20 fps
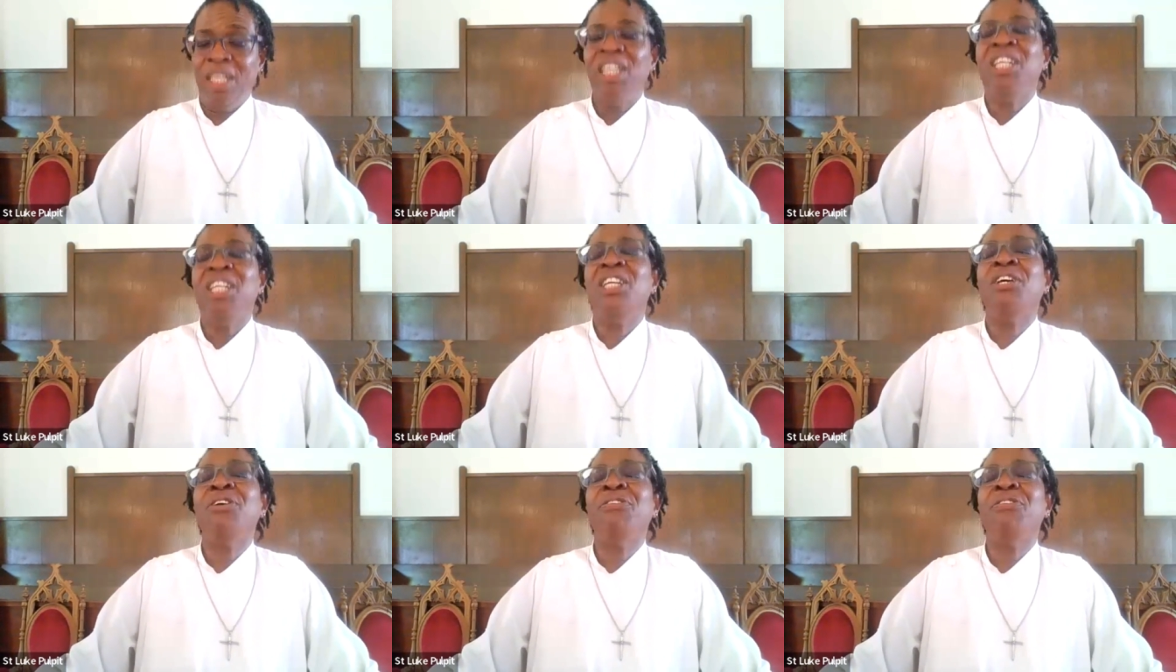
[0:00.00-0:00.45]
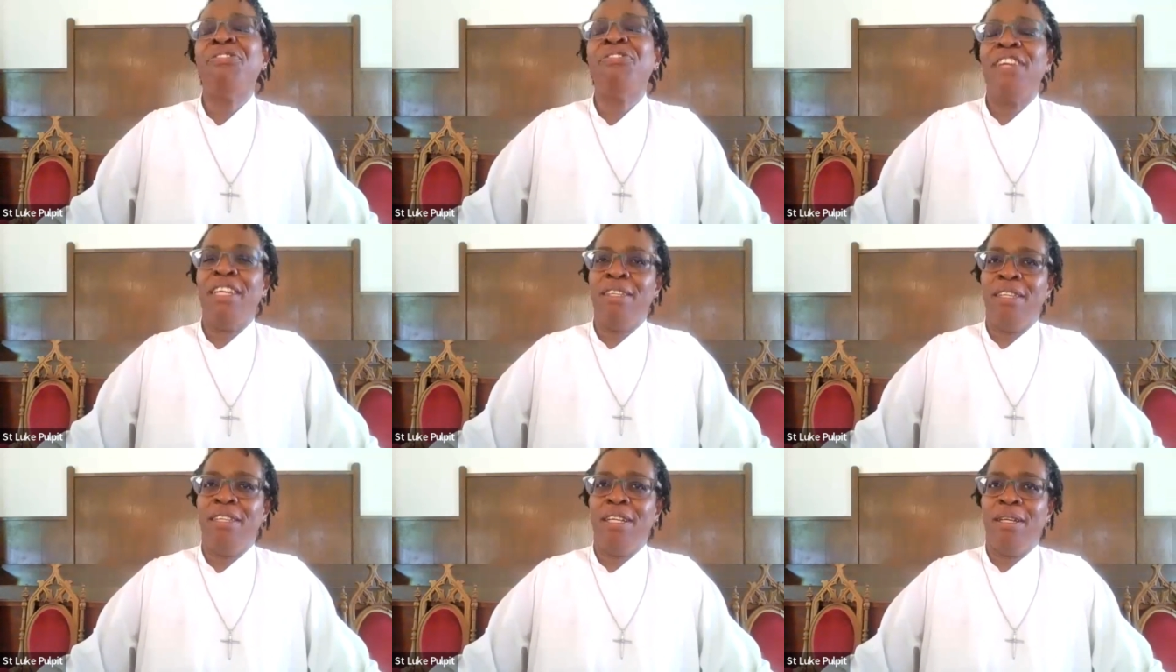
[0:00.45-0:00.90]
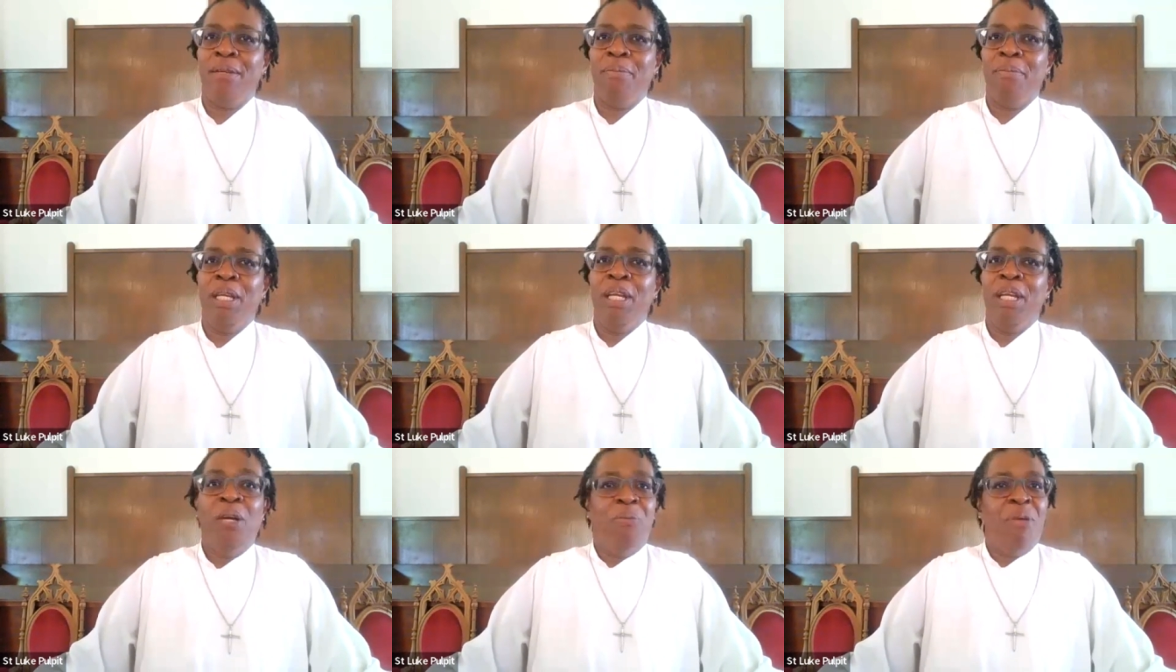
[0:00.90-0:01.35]
You feed them.
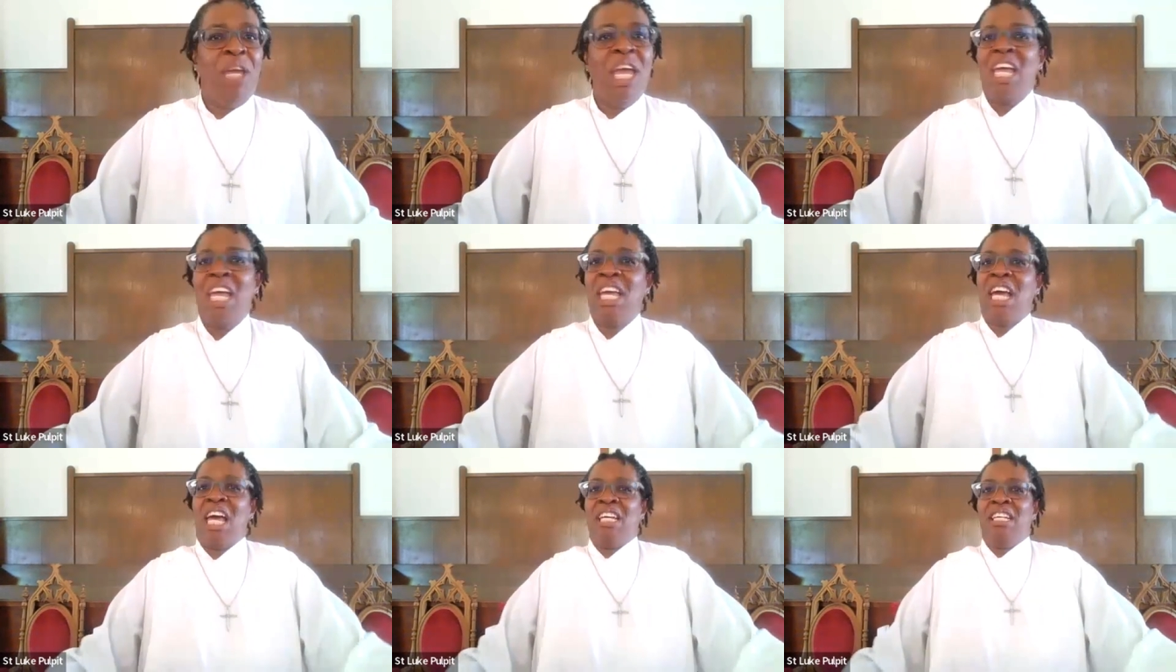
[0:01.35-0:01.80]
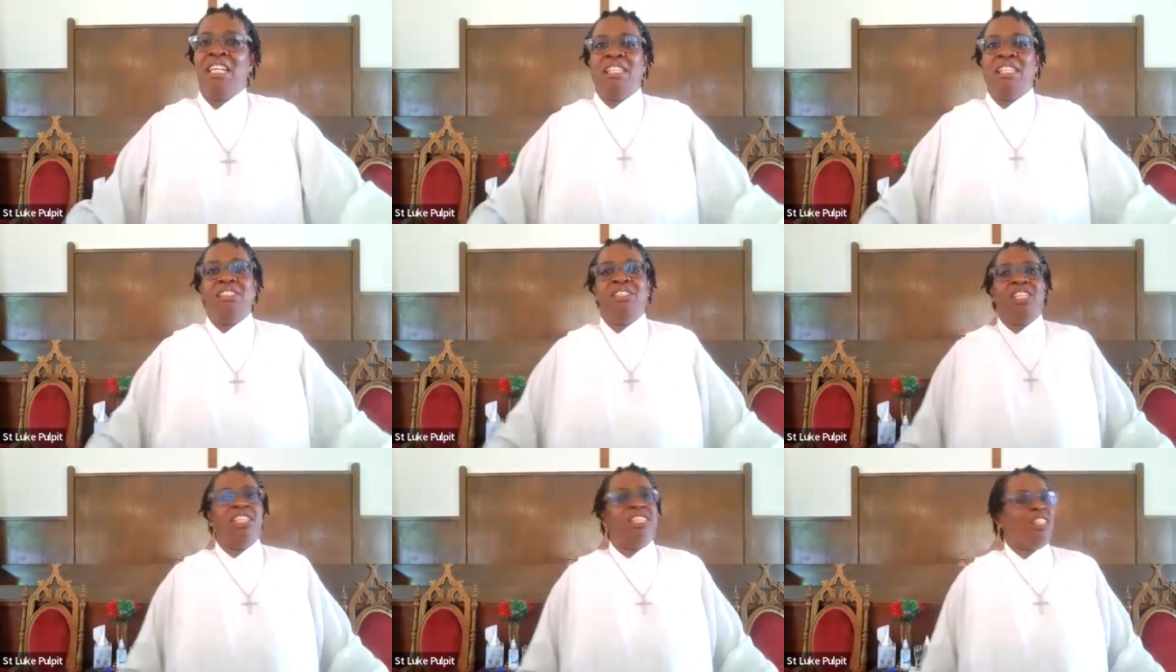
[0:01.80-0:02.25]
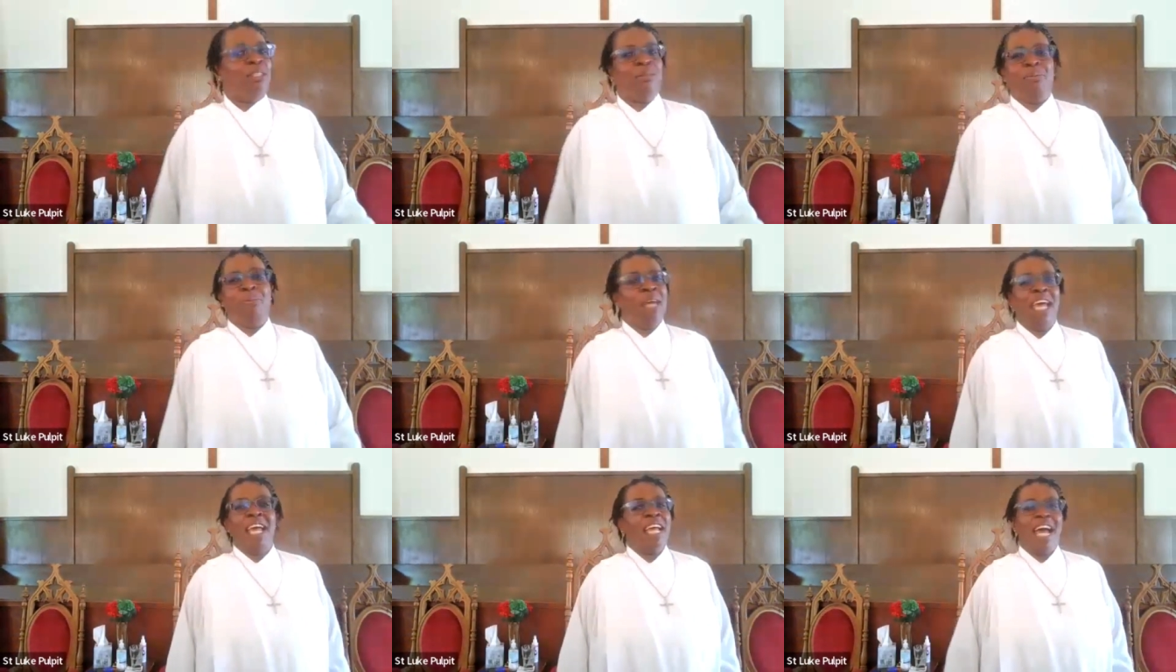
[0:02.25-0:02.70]
We ain't got nothing, Jesus. We
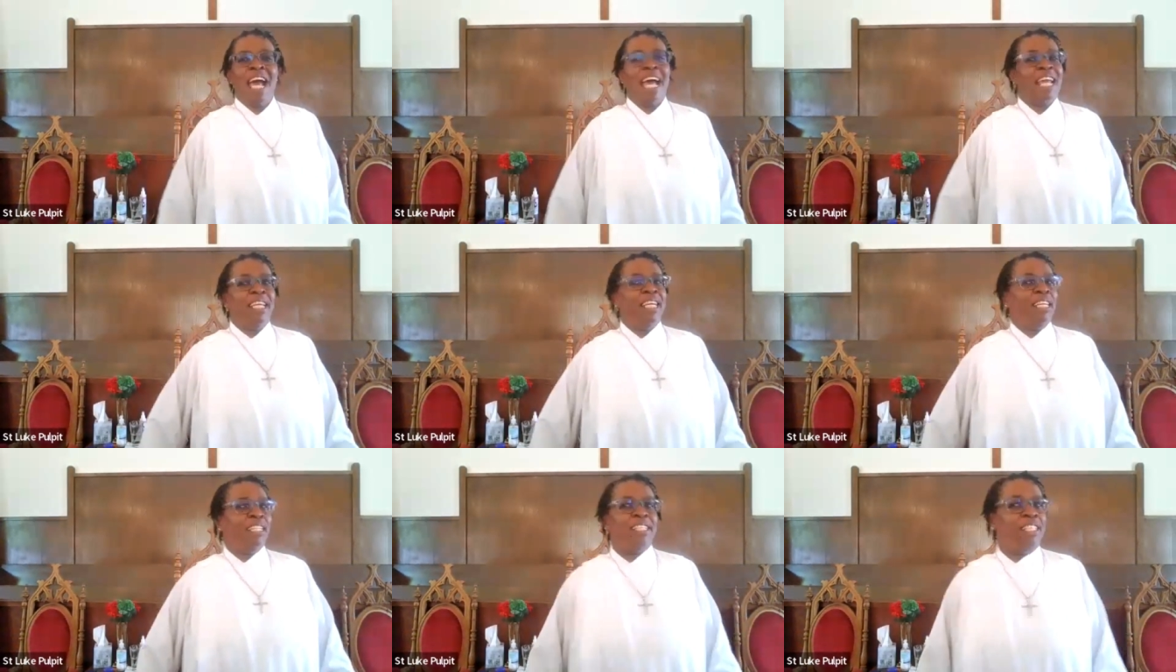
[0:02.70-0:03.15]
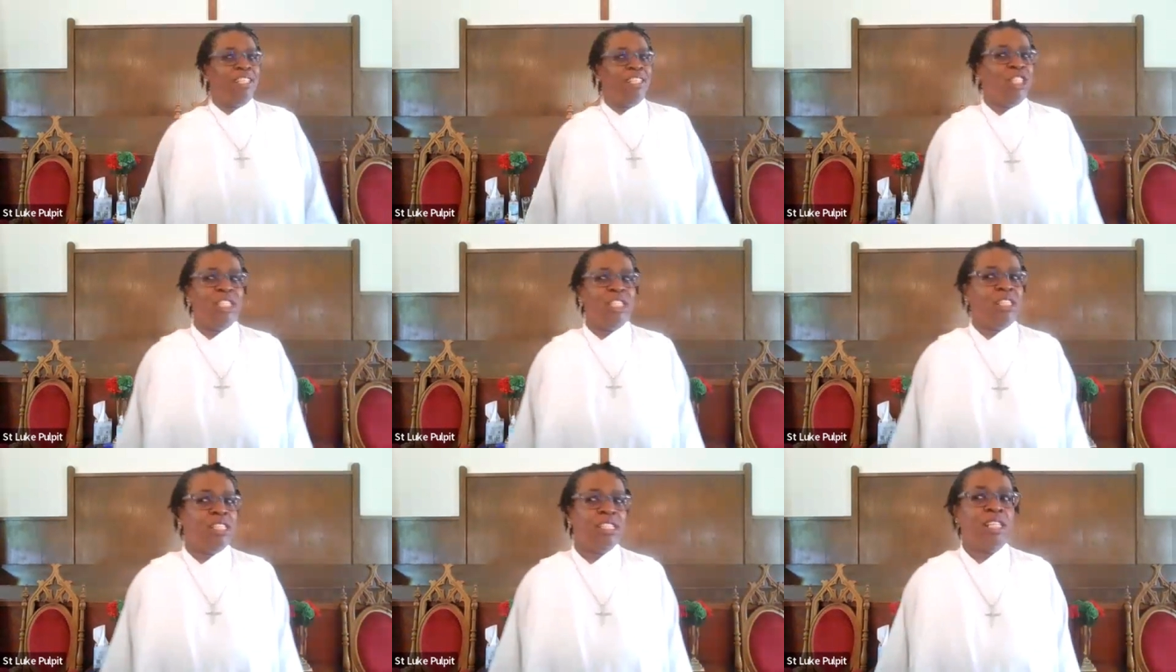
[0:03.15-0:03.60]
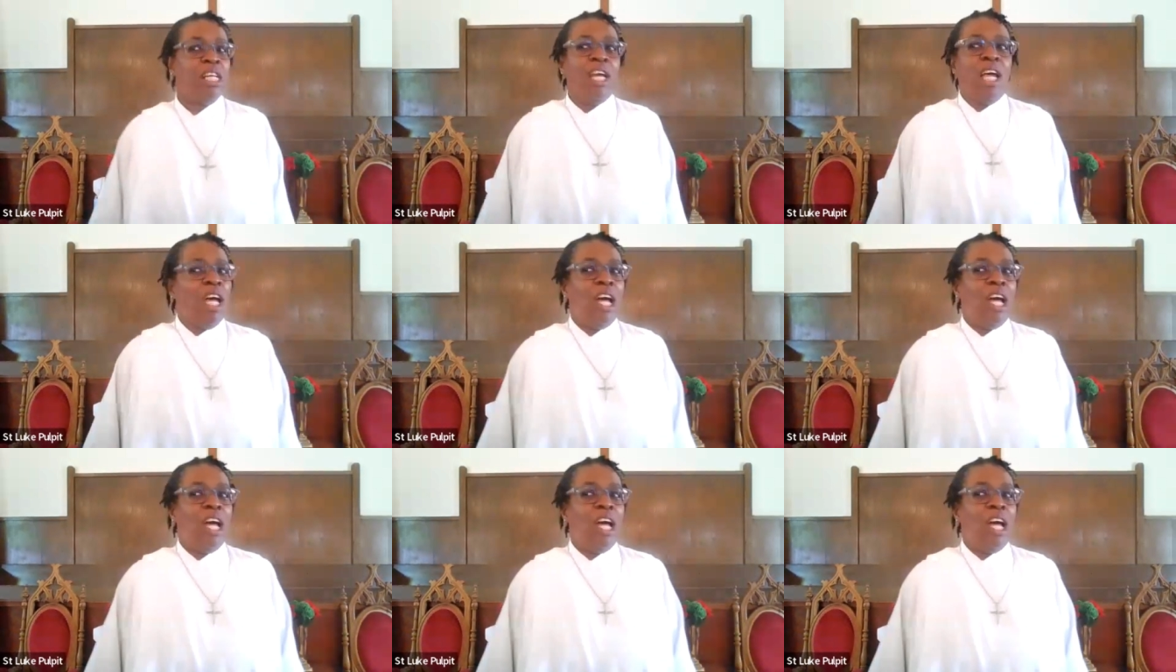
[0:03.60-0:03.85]
ain't got nothing, Jesus.